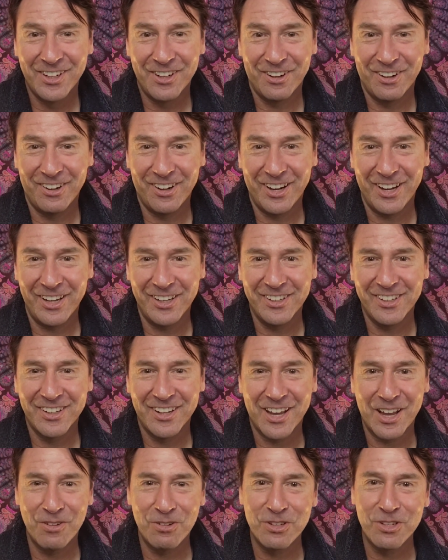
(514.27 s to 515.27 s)
All right,
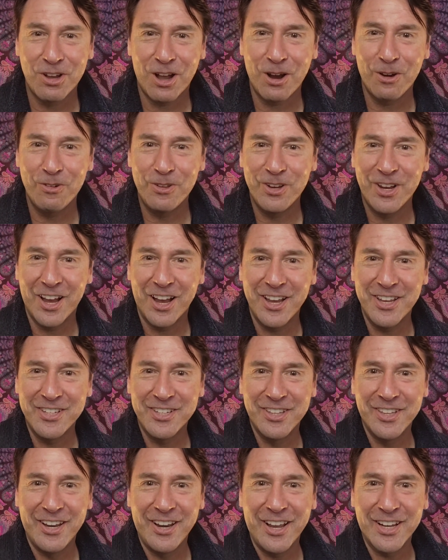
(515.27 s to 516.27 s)
I will talk with you
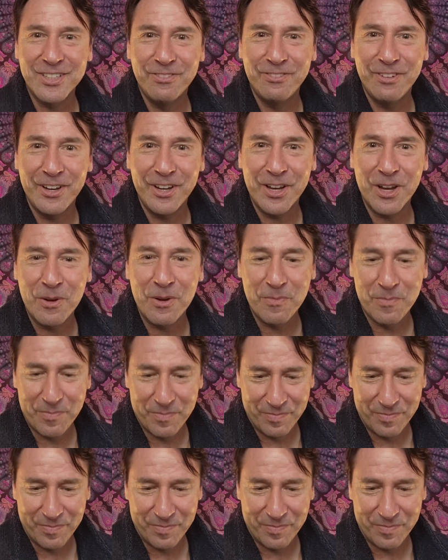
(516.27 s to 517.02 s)
guys in the next video.